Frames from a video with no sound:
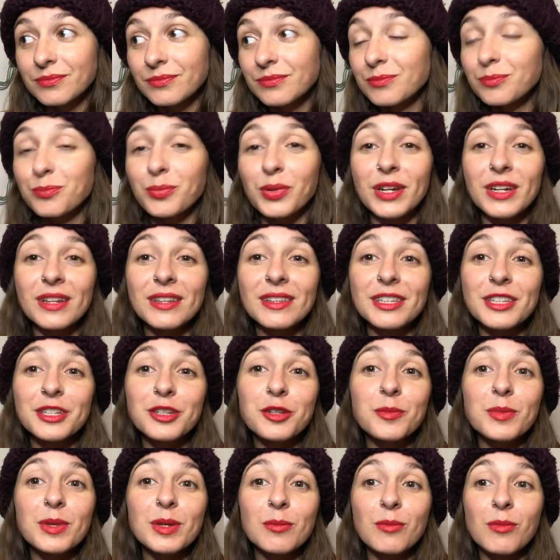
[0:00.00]
bring a
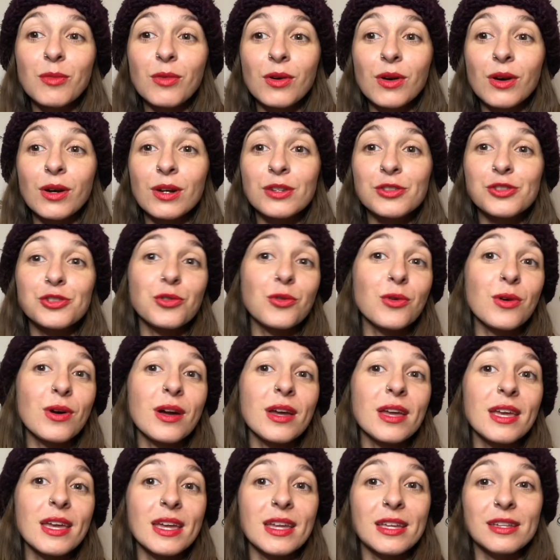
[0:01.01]
little bit more
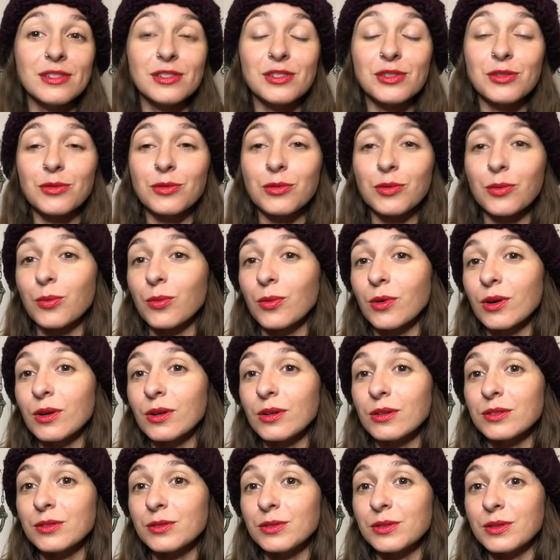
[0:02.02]
joy into the
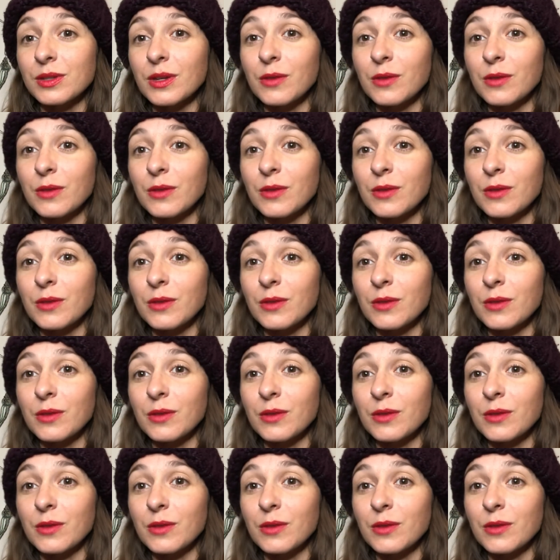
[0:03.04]
world,